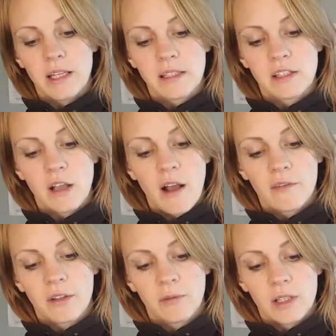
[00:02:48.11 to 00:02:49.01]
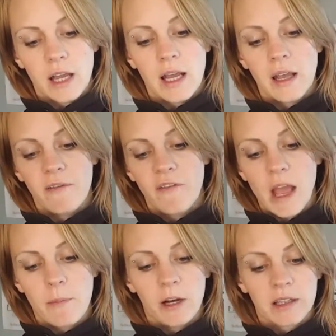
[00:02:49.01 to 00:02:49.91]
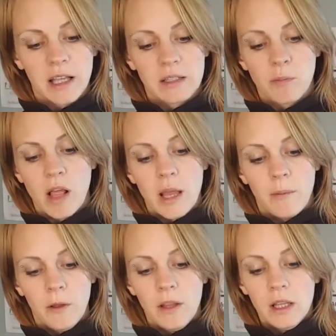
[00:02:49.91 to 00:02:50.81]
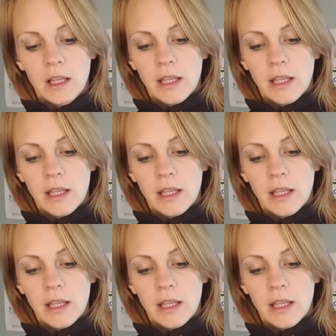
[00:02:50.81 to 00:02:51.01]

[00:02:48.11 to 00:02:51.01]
It's a soft fabric that's pliable,